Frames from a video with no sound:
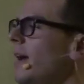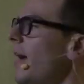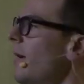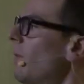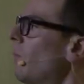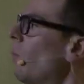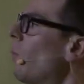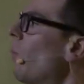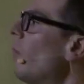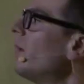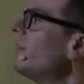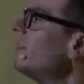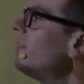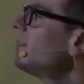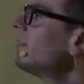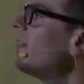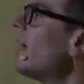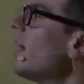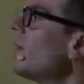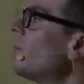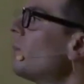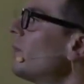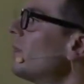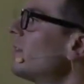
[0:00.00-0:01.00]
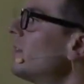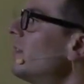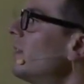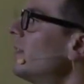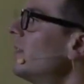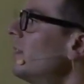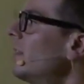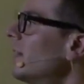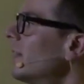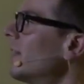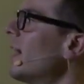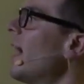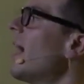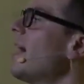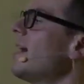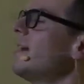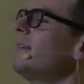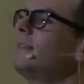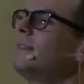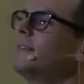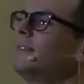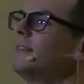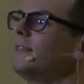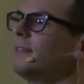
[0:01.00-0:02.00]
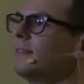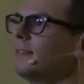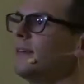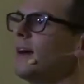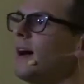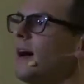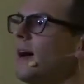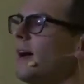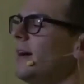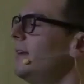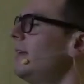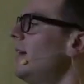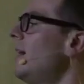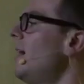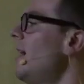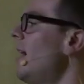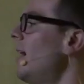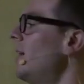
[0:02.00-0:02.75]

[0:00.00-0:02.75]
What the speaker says: and one side was the guys' side,